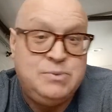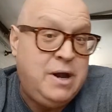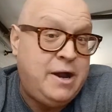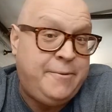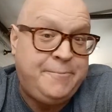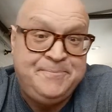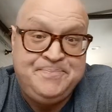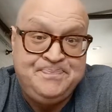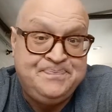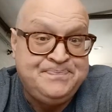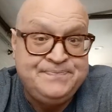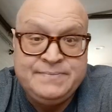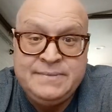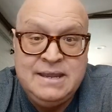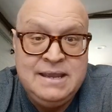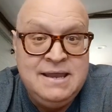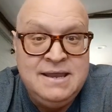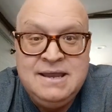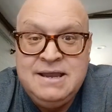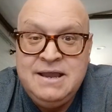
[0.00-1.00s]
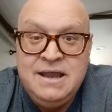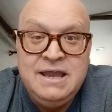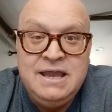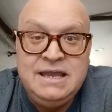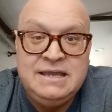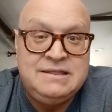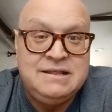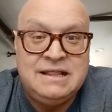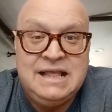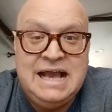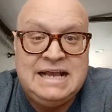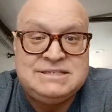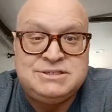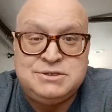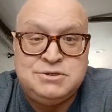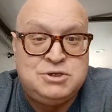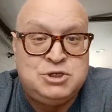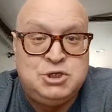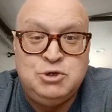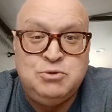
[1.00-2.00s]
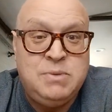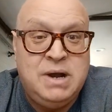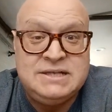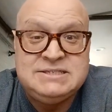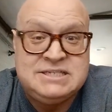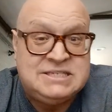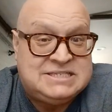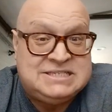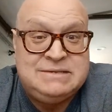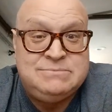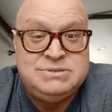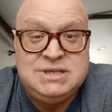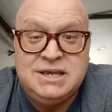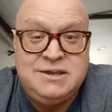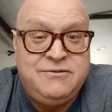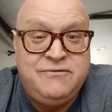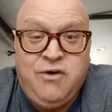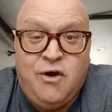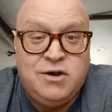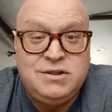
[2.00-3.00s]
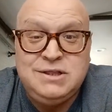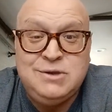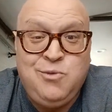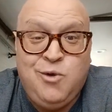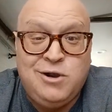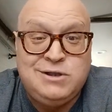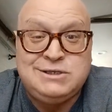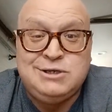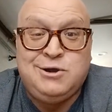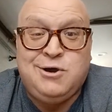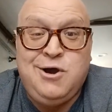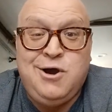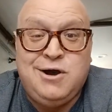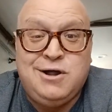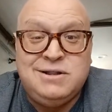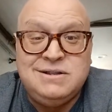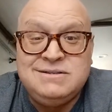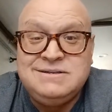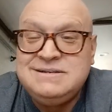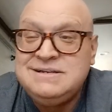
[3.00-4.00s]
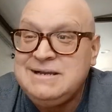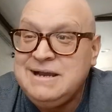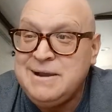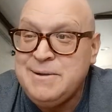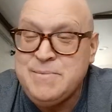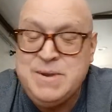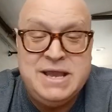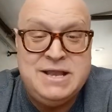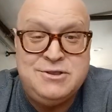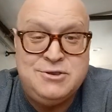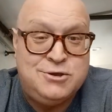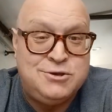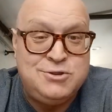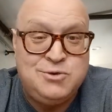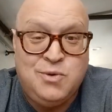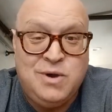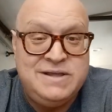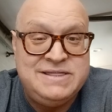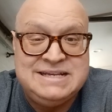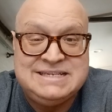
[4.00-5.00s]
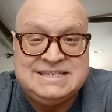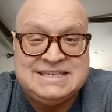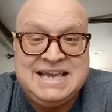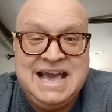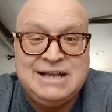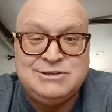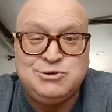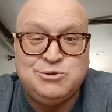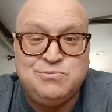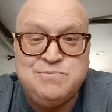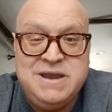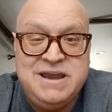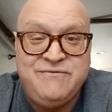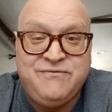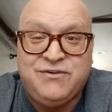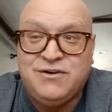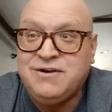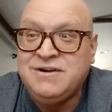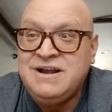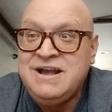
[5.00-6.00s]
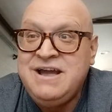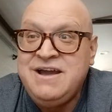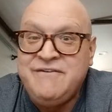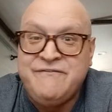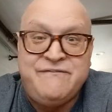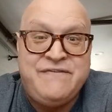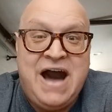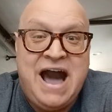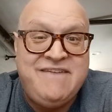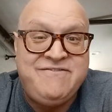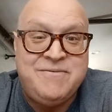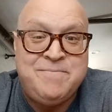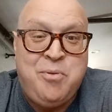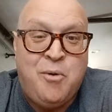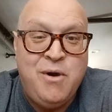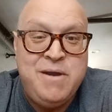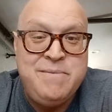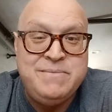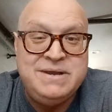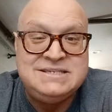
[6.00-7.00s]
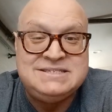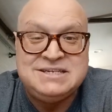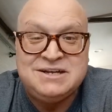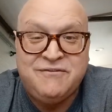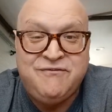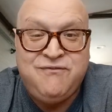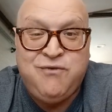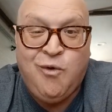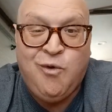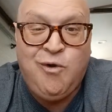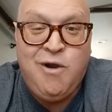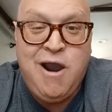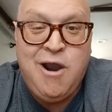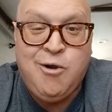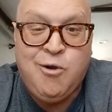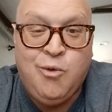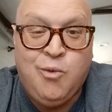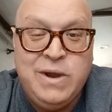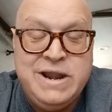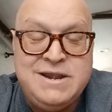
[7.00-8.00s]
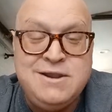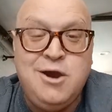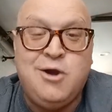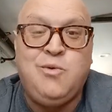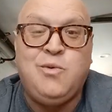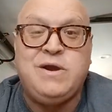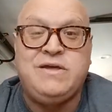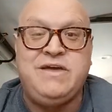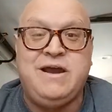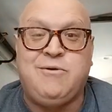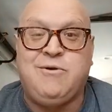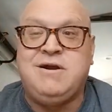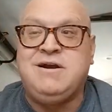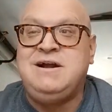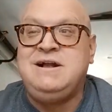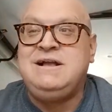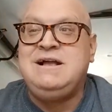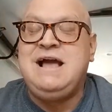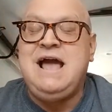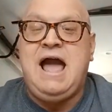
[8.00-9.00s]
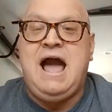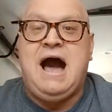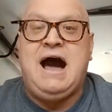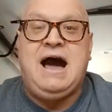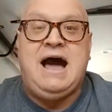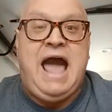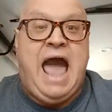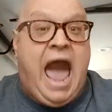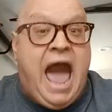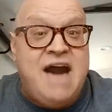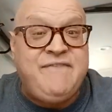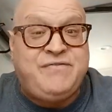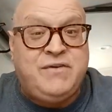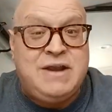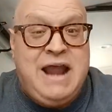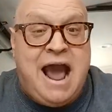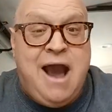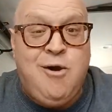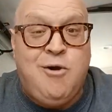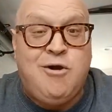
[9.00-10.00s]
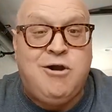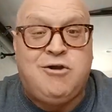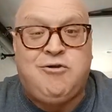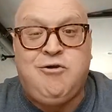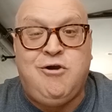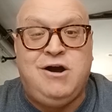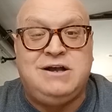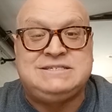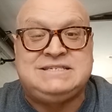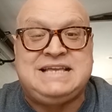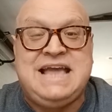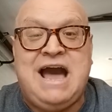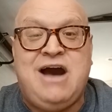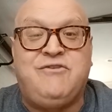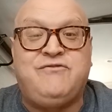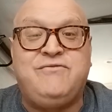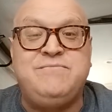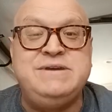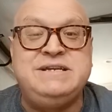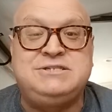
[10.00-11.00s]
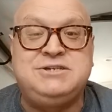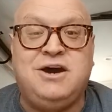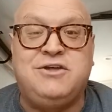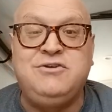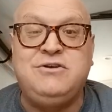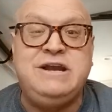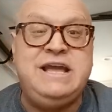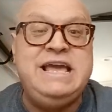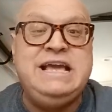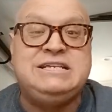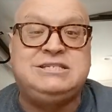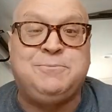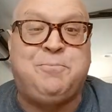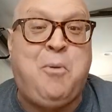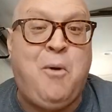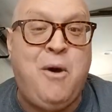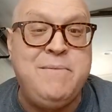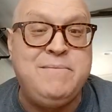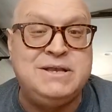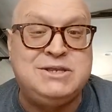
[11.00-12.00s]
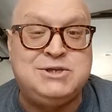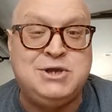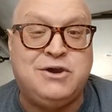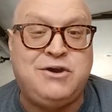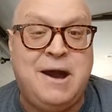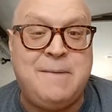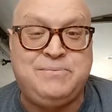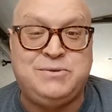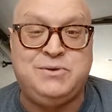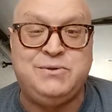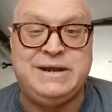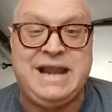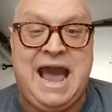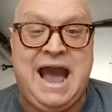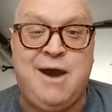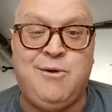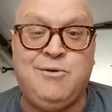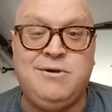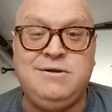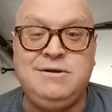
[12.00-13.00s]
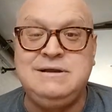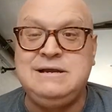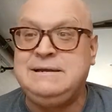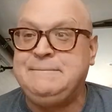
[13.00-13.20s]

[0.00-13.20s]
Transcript: Well, in the last 2 months, it seems like you've hardly worked at all. I mean, you're the one that scheduled me for 5 appointments in a 4-hour window where they were half an hour across town from each other. Each appointment took up to an hour.